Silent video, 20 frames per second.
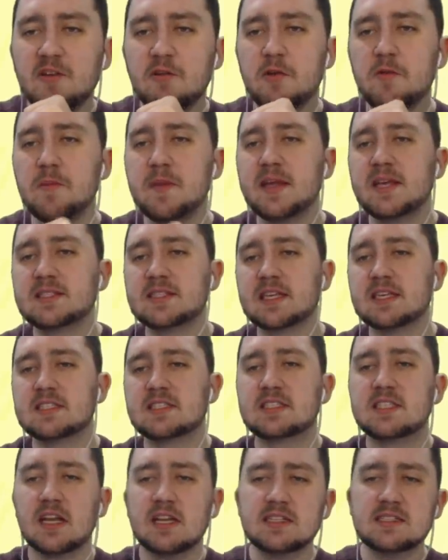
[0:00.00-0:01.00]
FB
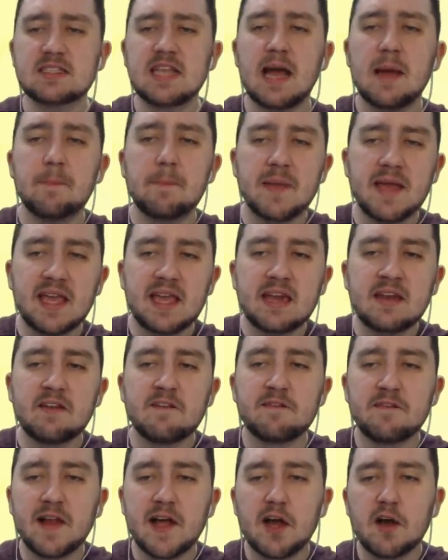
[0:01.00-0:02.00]
says, does that mean
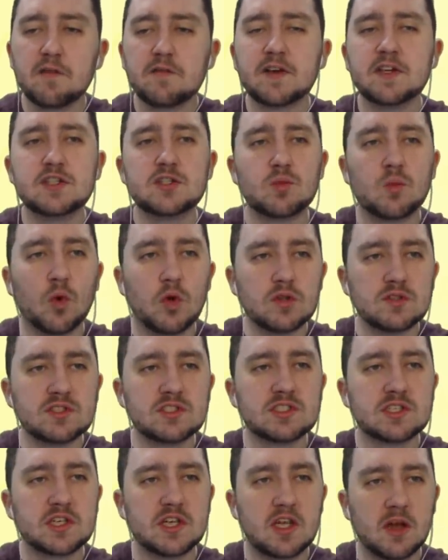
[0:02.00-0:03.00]
Vlahovic
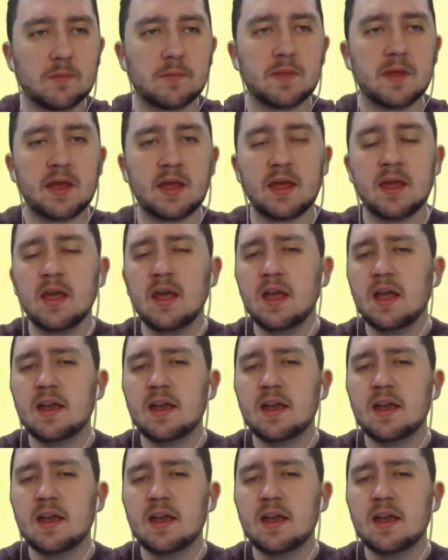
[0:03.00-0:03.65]
wants to come here?